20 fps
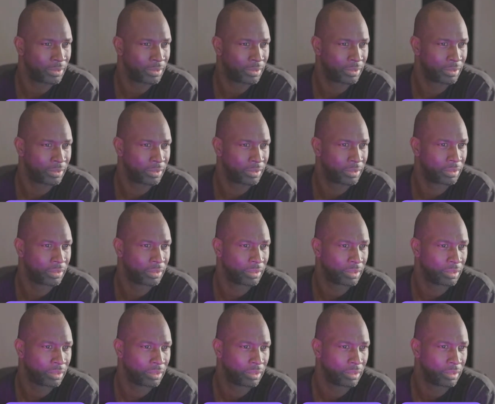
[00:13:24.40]

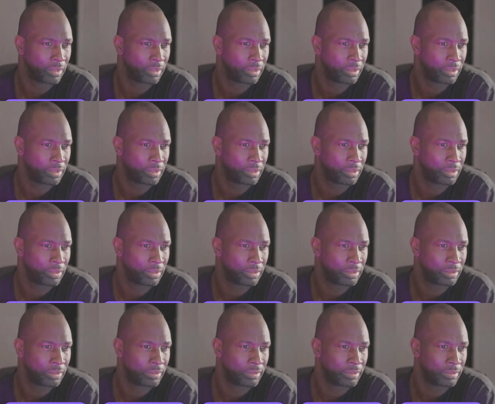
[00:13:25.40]

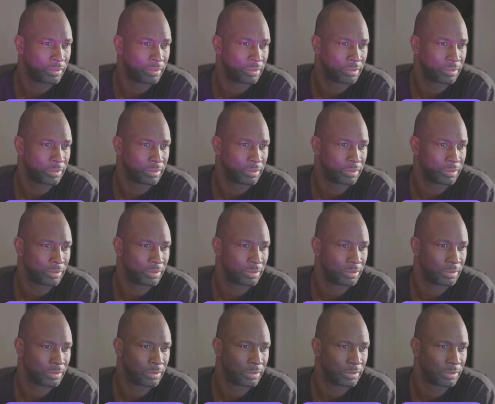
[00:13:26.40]

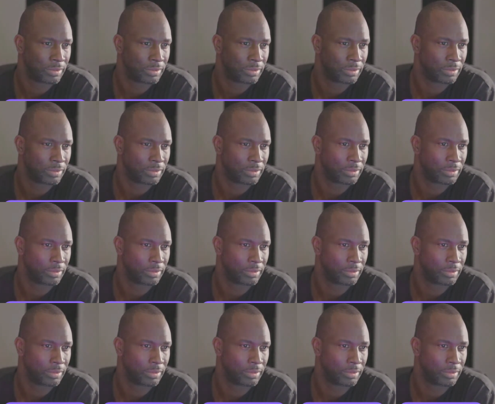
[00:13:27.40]
[no speech]